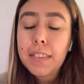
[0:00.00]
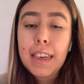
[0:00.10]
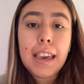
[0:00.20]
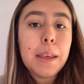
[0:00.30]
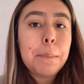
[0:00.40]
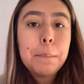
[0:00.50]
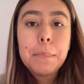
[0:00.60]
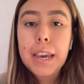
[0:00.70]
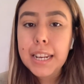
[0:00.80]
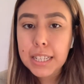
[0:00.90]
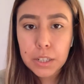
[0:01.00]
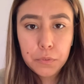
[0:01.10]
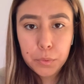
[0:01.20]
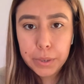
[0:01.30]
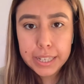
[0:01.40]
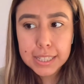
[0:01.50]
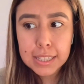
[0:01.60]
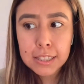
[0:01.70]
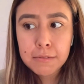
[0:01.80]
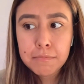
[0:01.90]
in many different
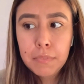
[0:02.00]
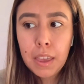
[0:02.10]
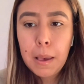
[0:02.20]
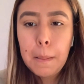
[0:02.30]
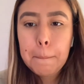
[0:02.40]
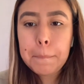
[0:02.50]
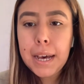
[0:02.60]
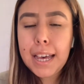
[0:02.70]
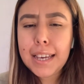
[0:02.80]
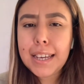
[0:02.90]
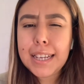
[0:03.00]
ways, but